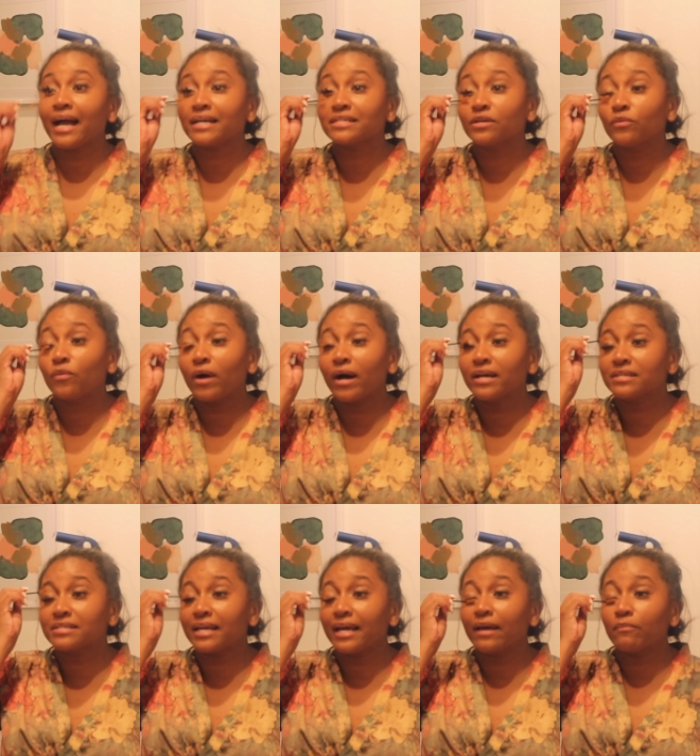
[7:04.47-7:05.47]
as it
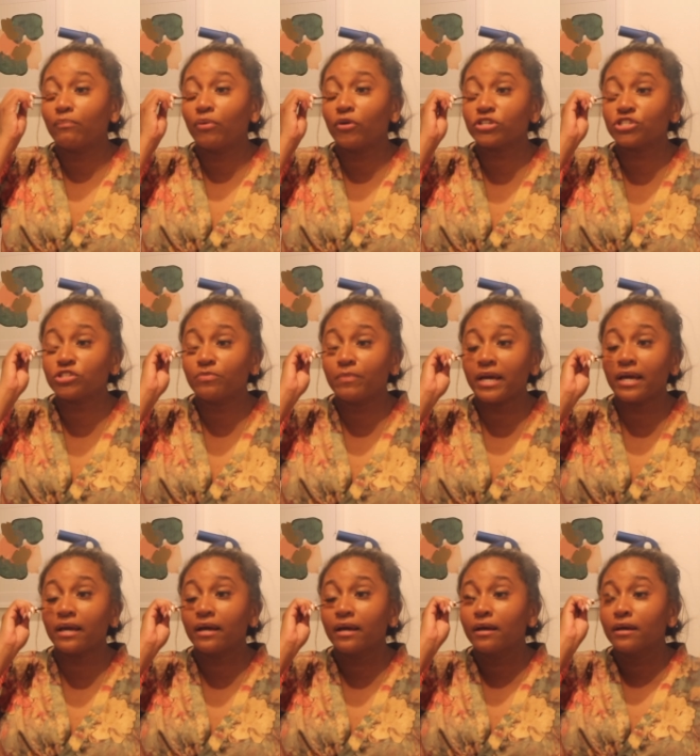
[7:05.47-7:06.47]
was, it pushed
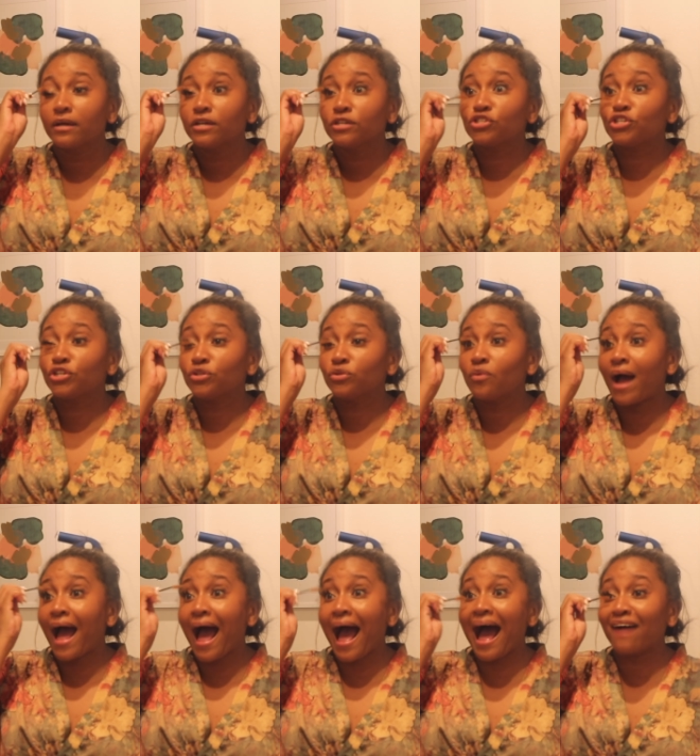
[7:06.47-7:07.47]
me to
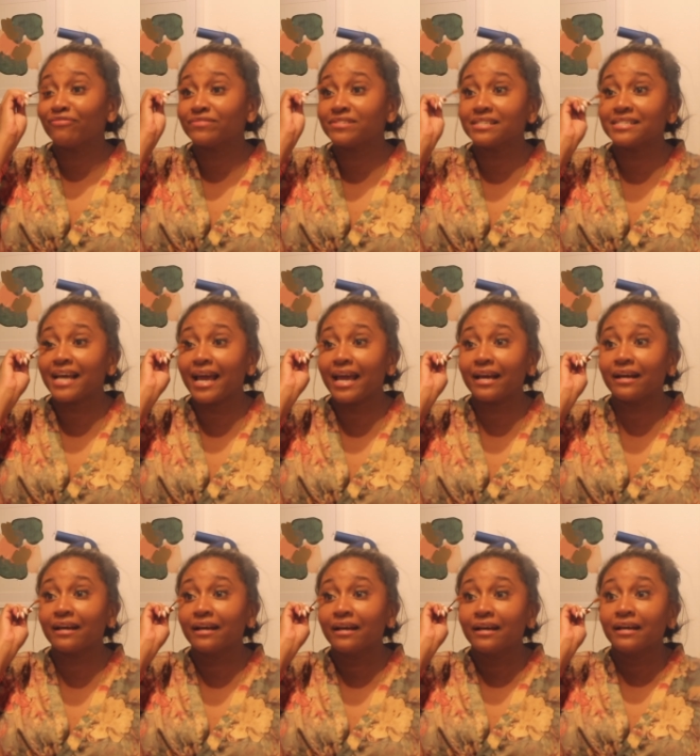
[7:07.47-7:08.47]
have to
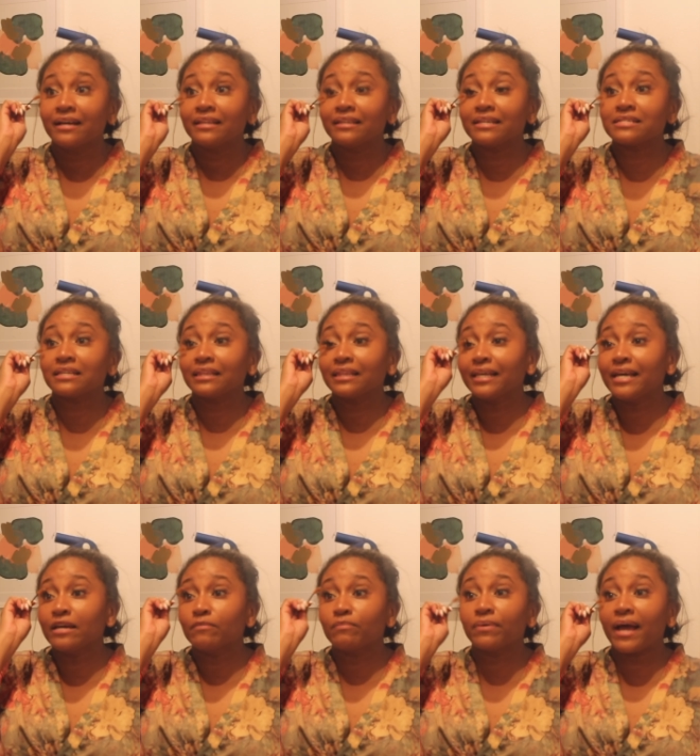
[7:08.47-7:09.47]
take this
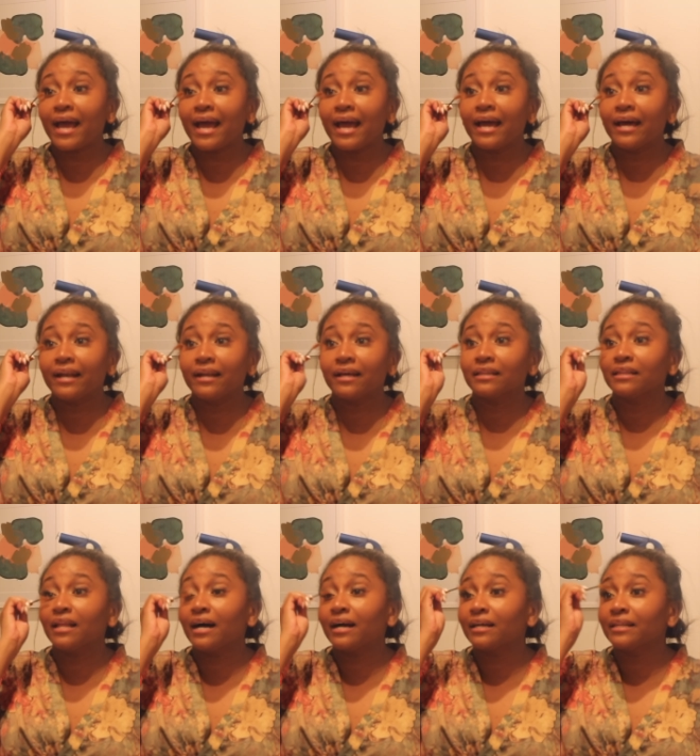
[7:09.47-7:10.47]
leap. And
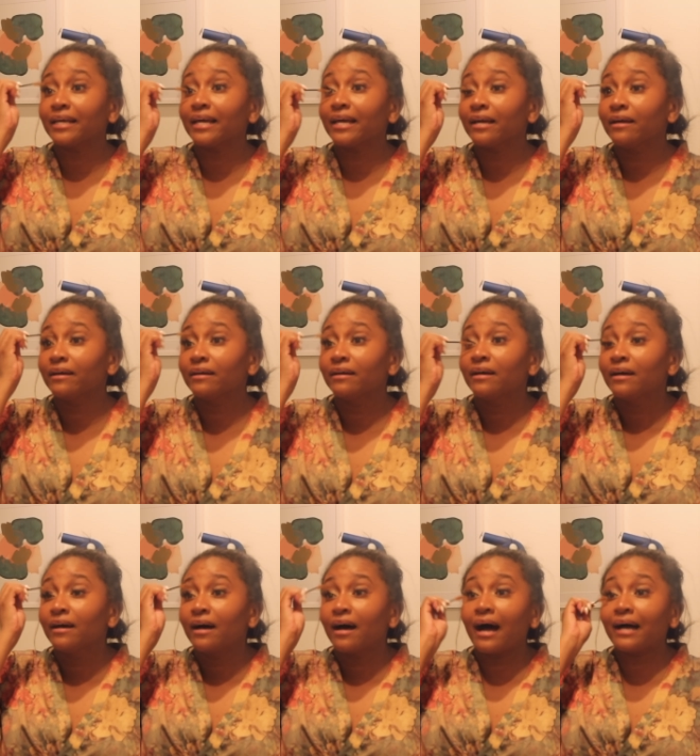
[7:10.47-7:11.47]
luckily,
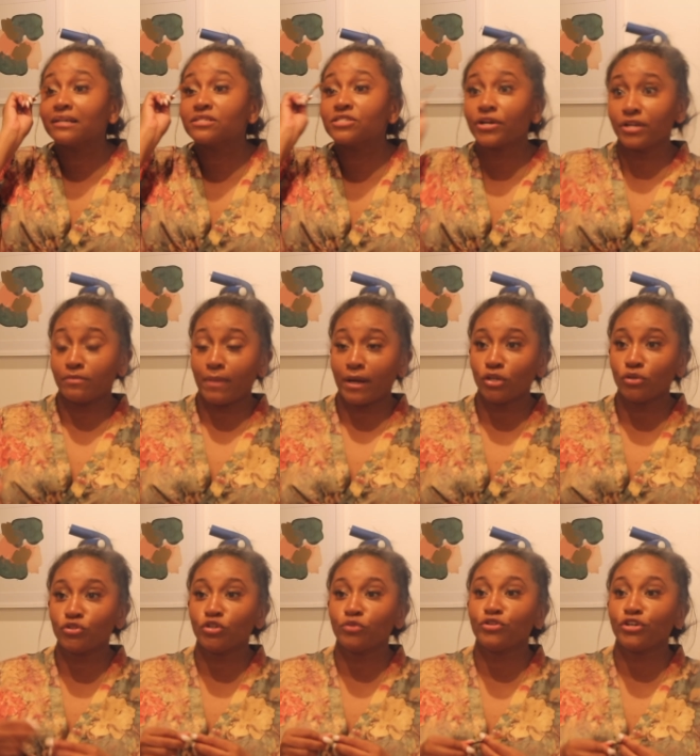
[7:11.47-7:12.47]
I started my
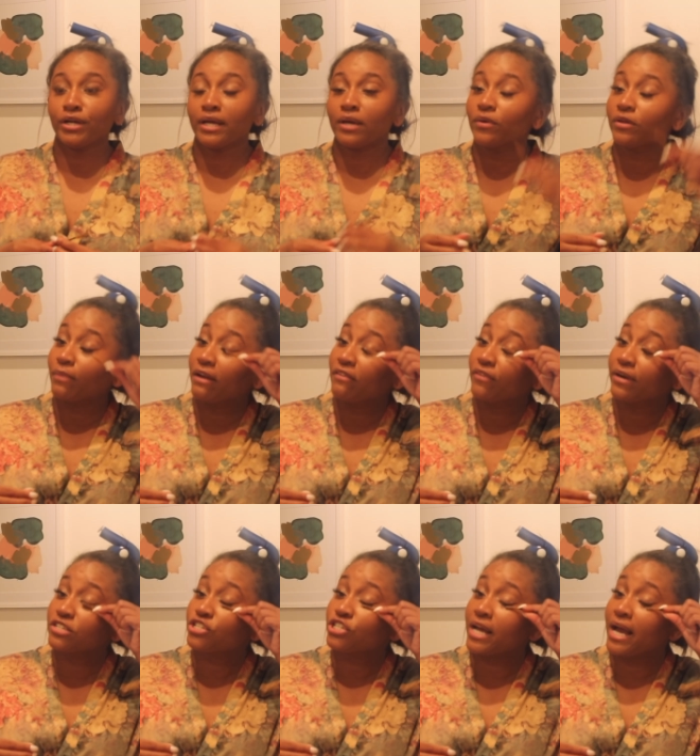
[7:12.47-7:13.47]
YouTube journey with my
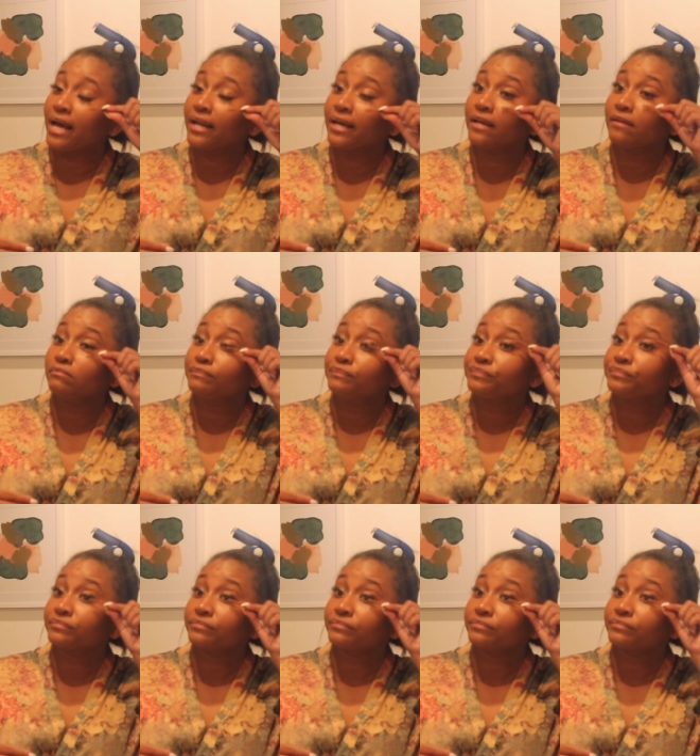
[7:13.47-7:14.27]
friend Shannon.